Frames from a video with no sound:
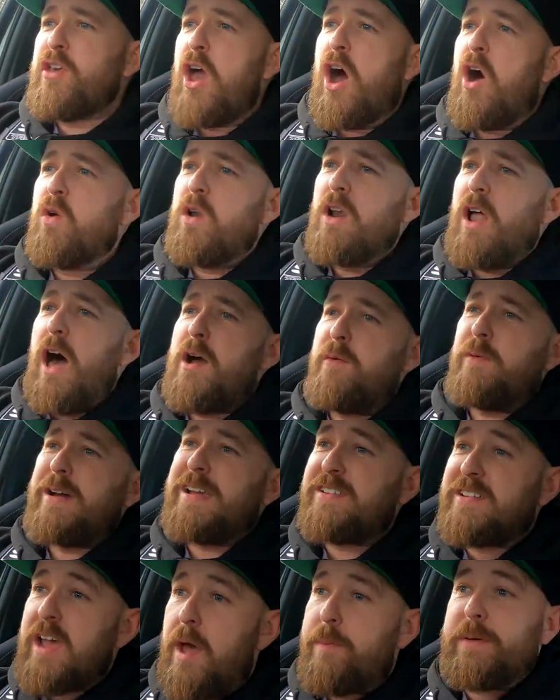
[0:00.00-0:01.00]
the old
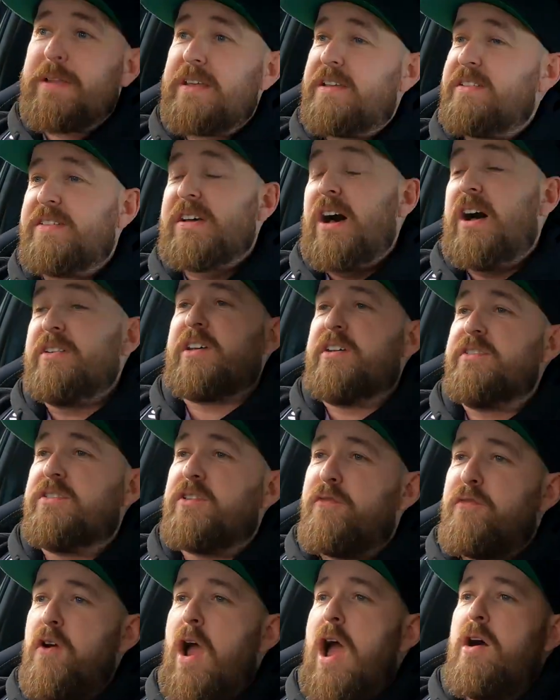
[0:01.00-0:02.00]
lightweight Japanese cars I used
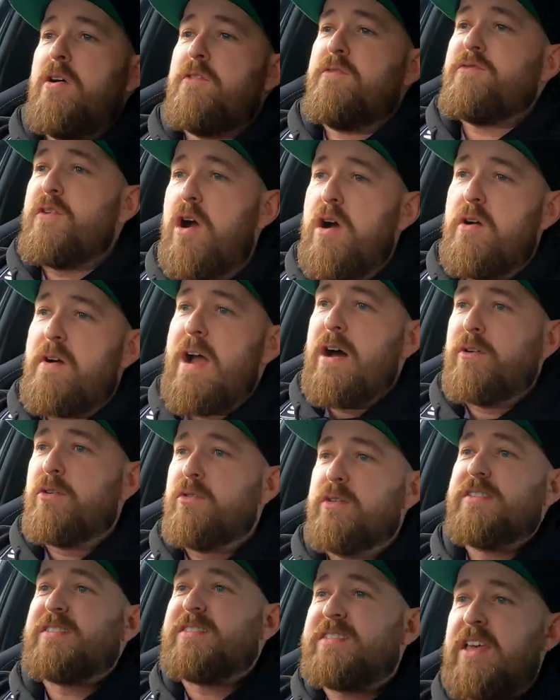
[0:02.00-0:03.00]
to throw around,
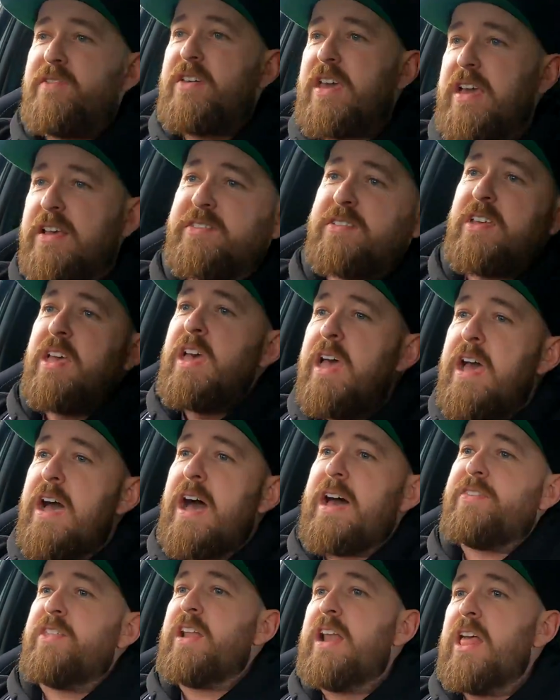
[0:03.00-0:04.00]
all the Civics
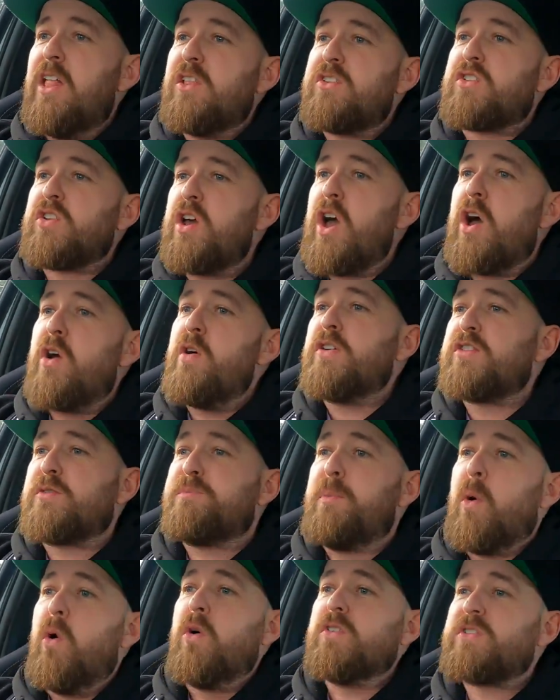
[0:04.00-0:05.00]
and the little Toyota
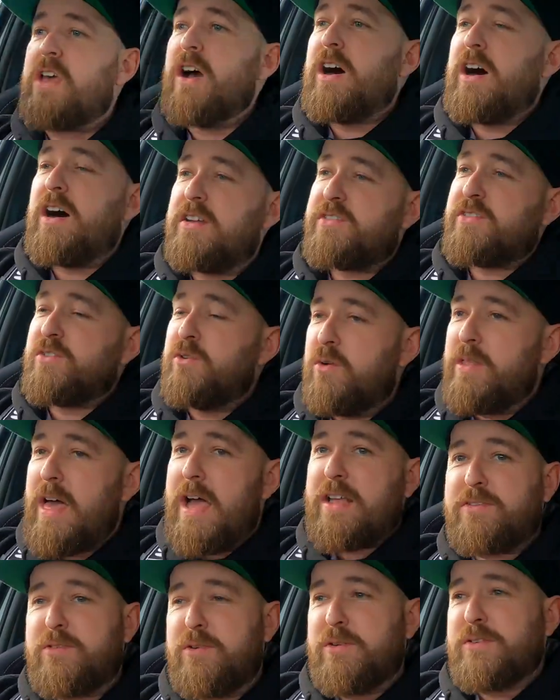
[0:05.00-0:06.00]
sports cars and all
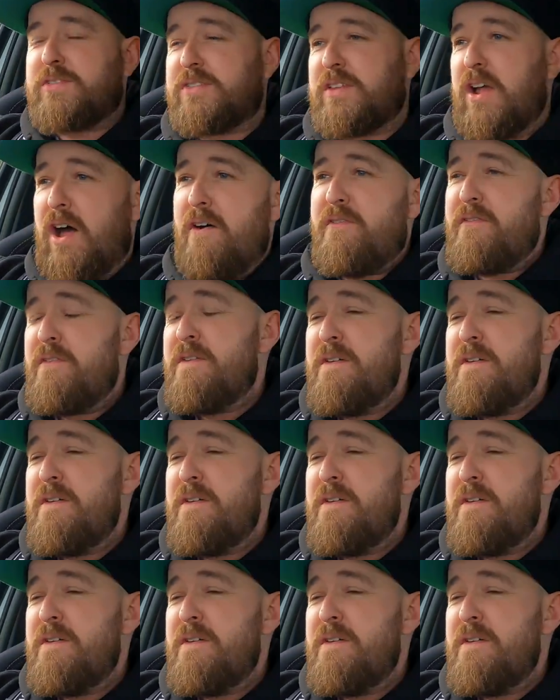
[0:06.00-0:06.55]
that sort of stuff.